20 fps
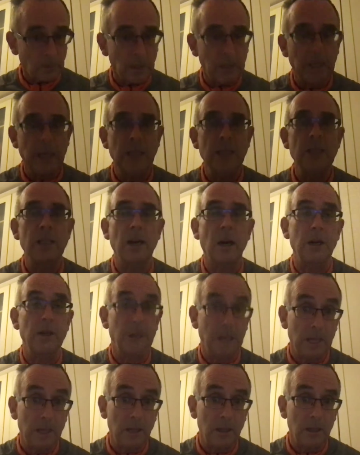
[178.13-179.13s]
is, I
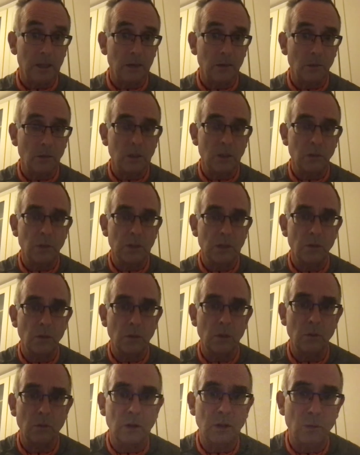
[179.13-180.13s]
think
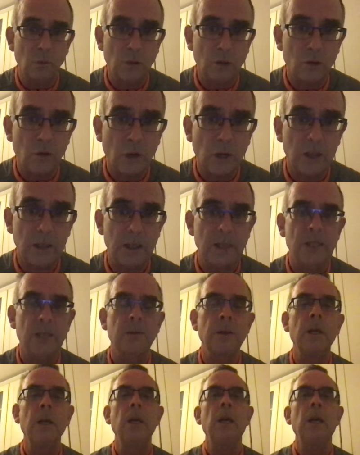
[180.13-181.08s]
we'll try this,